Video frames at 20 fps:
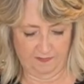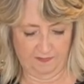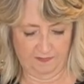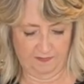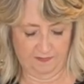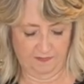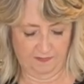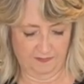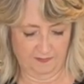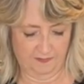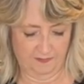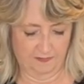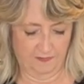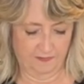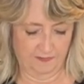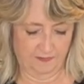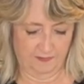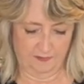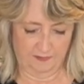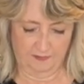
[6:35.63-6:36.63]

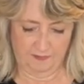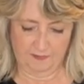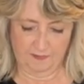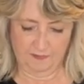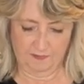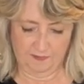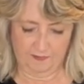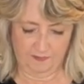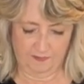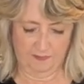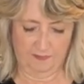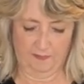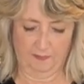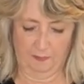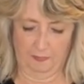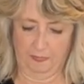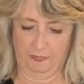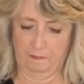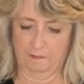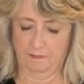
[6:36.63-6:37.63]

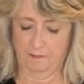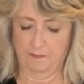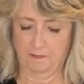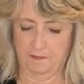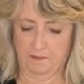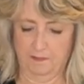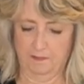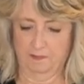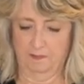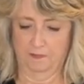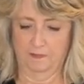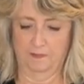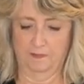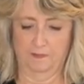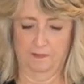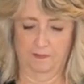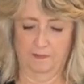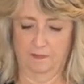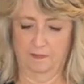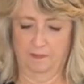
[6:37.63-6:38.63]

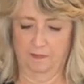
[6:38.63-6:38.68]
No one is speaking in this clip.